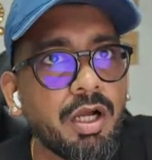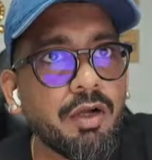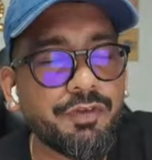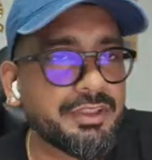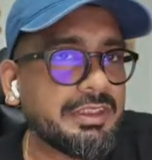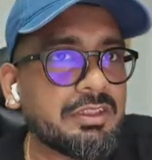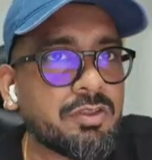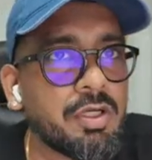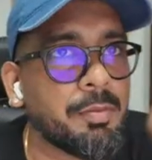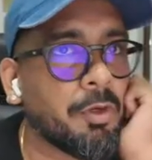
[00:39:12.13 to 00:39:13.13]
First is
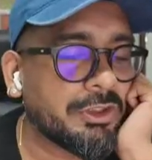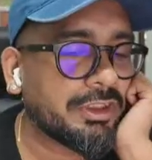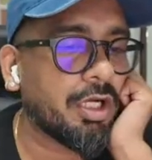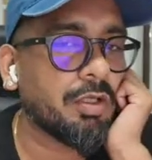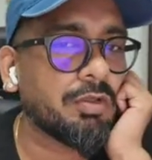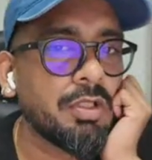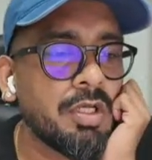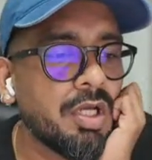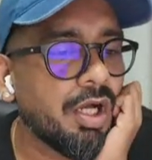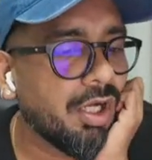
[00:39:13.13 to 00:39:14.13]
called Moscow,
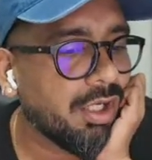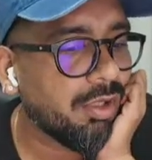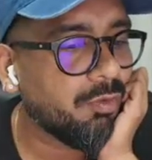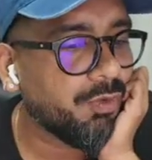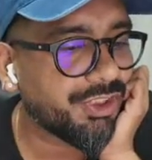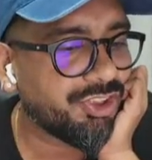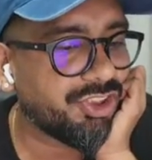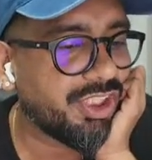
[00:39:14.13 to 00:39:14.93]
which